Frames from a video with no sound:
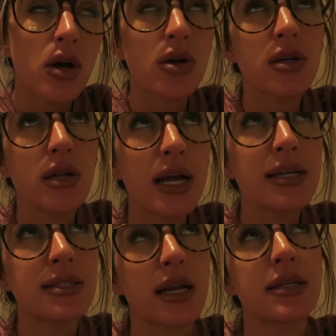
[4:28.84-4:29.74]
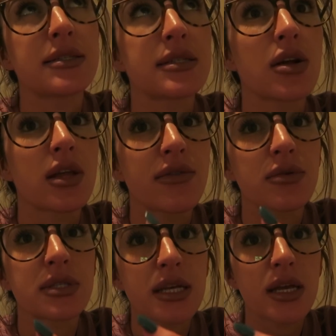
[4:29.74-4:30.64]
or I guess not necessarily if it
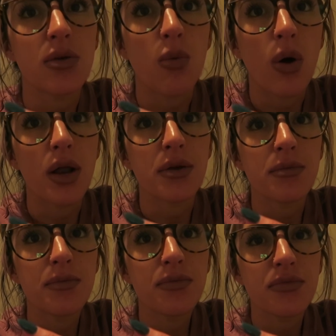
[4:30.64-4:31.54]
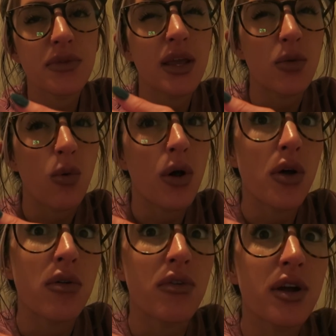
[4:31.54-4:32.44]
was like in one
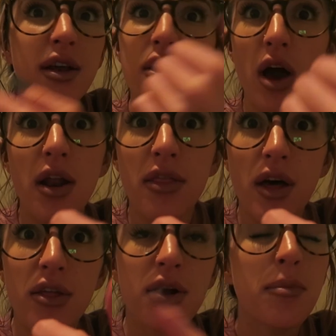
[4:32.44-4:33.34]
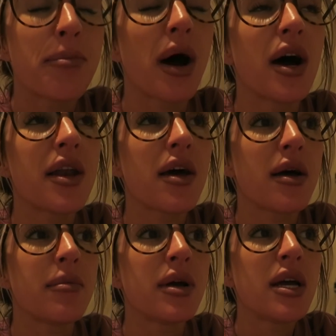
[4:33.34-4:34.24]
ovary and not in the other. But
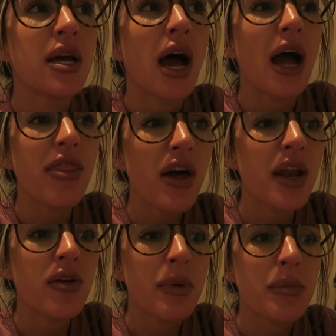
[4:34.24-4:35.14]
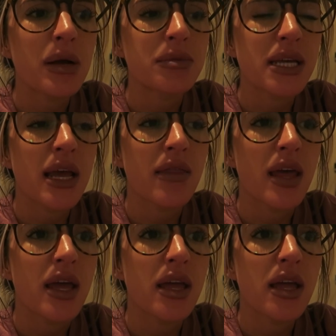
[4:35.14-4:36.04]
I thought I remember him saying
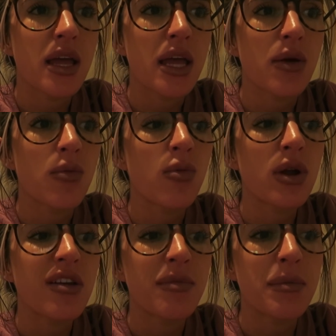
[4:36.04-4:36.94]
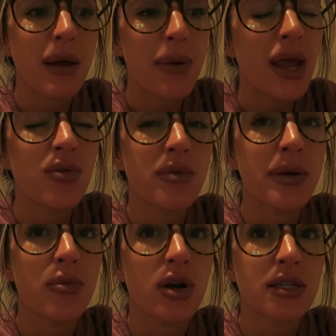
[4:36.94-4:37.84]
that it would have been, my pain would have
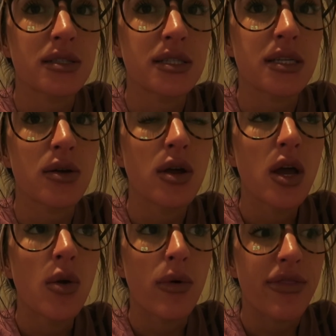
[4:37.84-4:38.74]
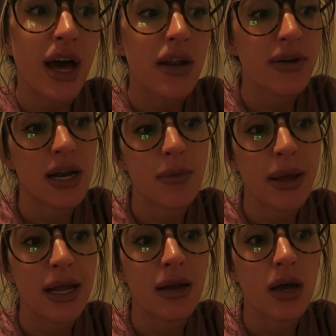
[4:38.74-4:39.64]
been more consistent with that if I had
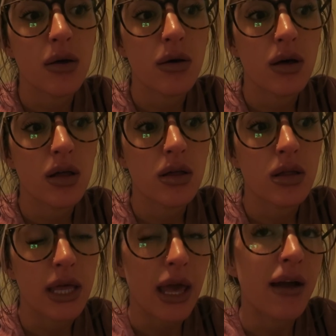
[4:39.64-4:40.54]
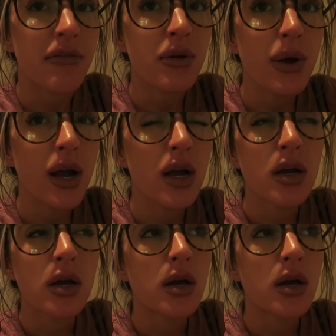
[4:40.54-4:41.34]
pain like everywhere,